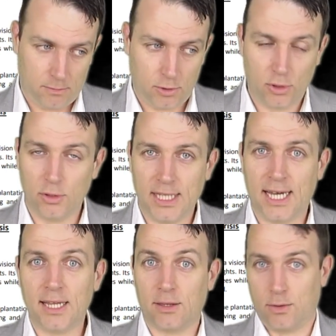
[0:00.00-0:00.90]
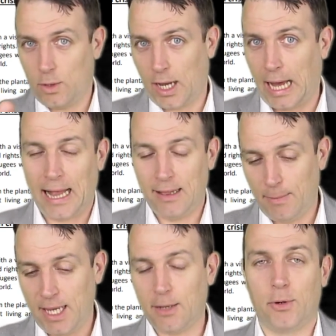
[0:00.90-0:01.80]
to do that, I'll
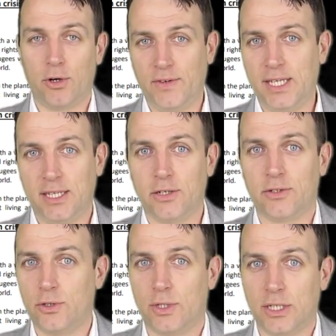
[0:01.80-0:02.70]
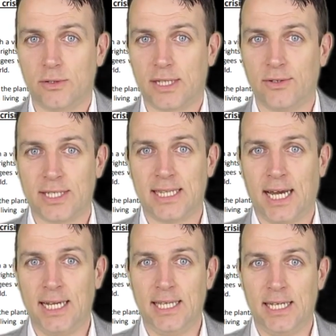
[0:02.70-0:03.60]
make more videos during
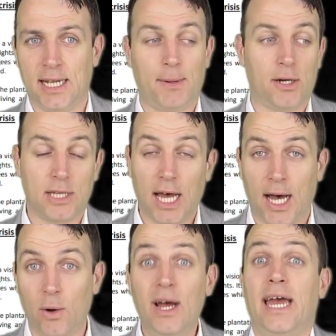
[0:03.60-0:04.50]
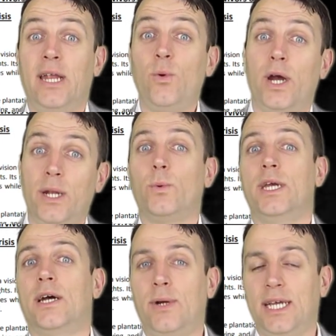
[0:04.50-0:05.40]
2019 about how and when
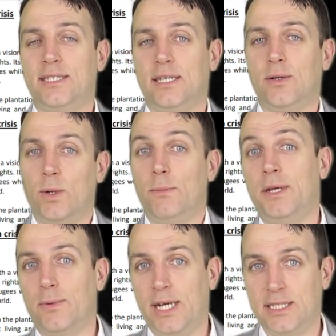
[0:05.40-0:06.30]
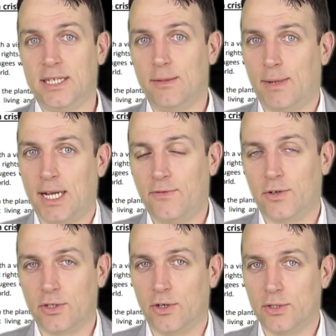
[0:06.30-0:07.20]
we are raising, we'll be raising the money
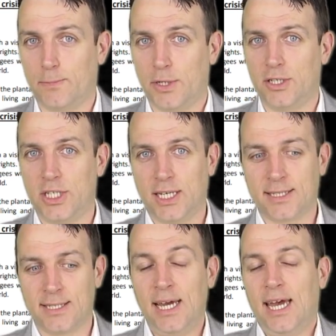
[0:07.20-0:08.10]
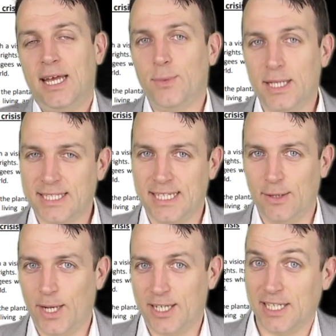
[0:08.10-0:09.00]
for those projects, and we'll see
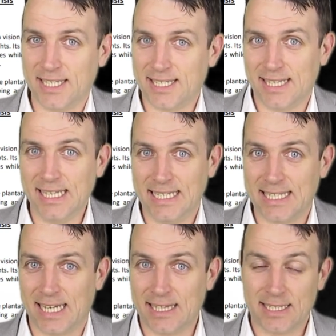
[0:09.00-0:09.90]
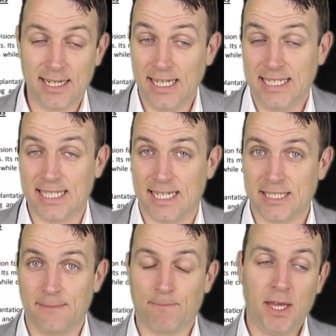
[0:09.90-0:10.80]
where this leads us.